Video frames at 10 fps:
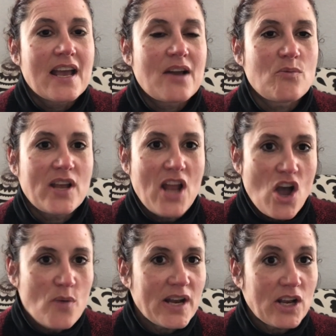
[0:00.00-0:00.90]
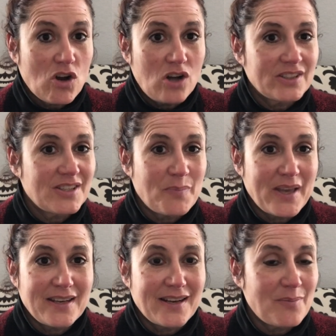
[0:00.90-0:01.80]
I went home and I crawled into
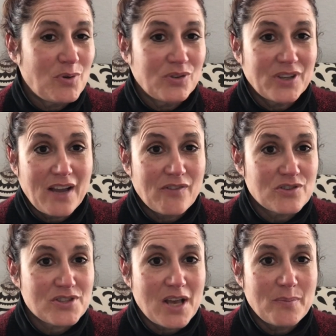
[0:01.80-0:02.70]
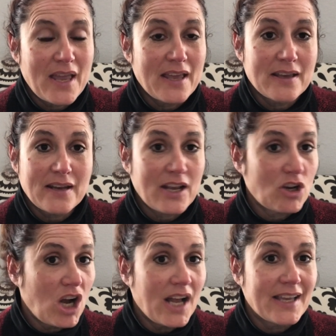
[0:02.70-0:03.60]
bed and I pulled the covers up and I
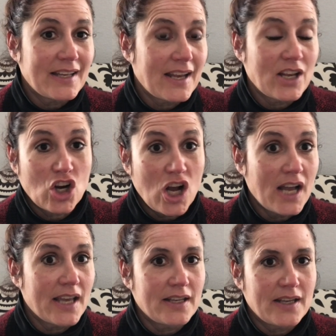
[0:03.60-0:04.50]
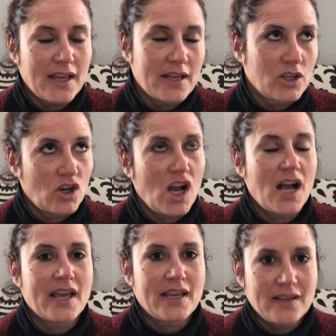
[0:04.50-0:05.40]
cried and cried and
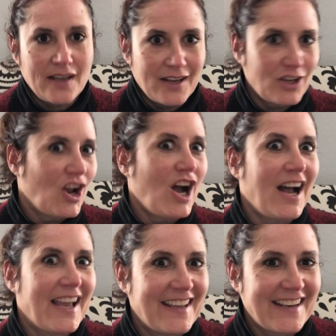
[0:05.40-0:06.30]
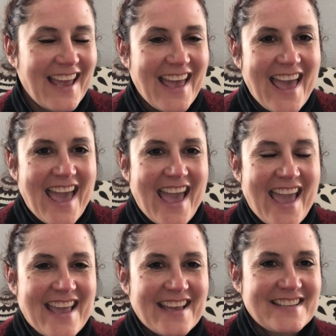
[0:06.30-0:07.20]
cried and cried.
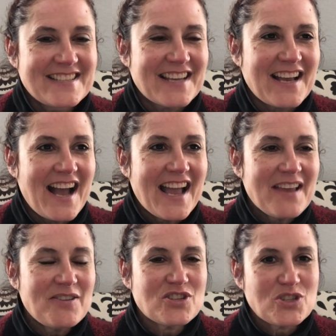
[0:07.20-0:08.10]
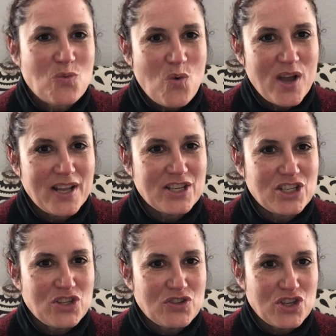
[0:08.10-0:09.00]
And I just want
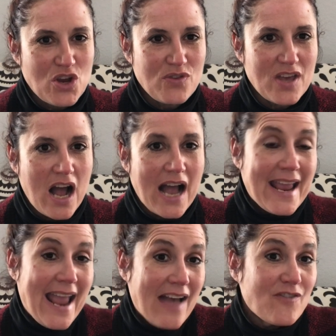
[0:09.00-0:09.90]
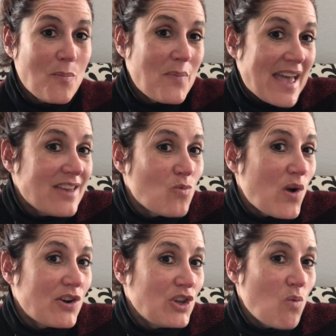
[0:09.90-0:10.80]
you to know that I have been
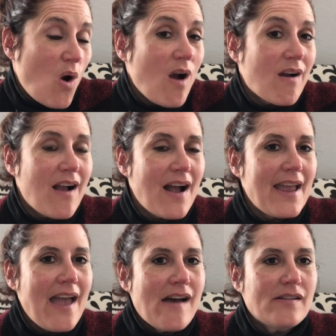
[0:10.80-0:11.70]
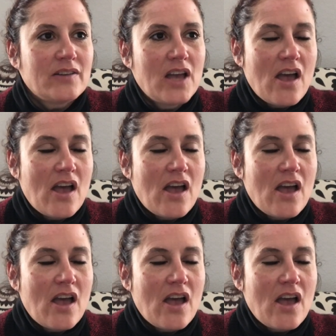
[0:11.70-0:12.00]
where you are. I have